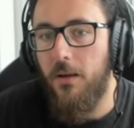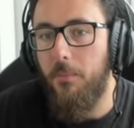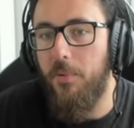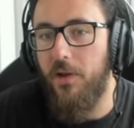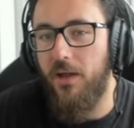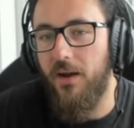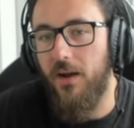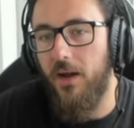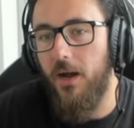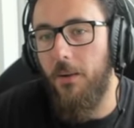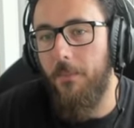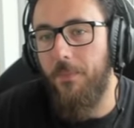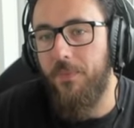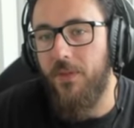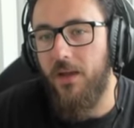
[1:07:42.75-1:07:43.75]
But
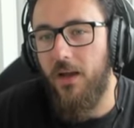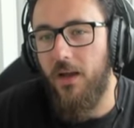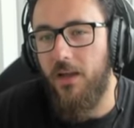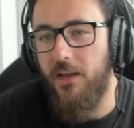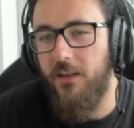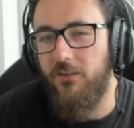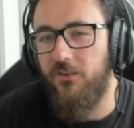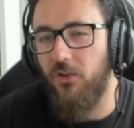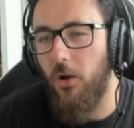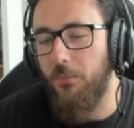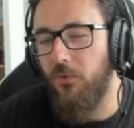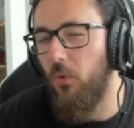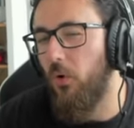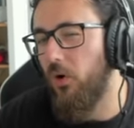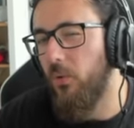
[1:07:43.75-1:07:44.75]
um, he stopped
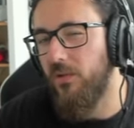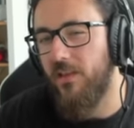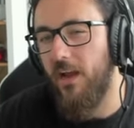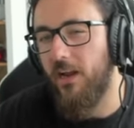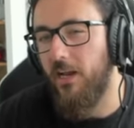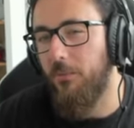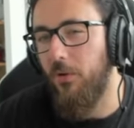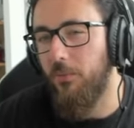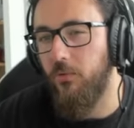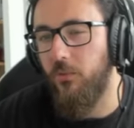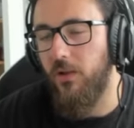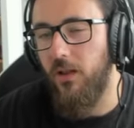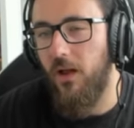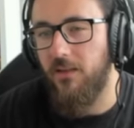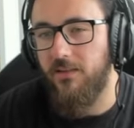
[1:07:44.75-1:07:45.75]
to auto attack and he probably
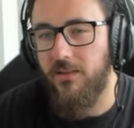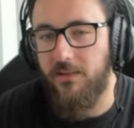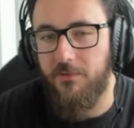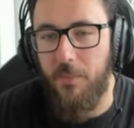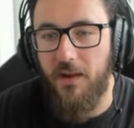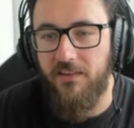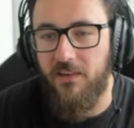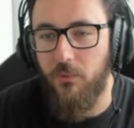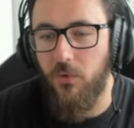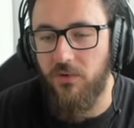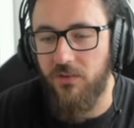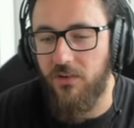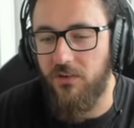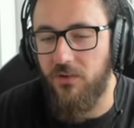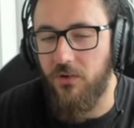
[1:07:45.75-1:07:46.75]
realized his spacing
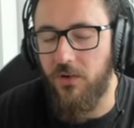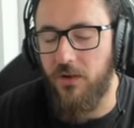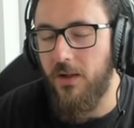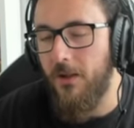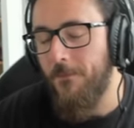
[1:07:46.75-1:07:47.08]
wasn't as good.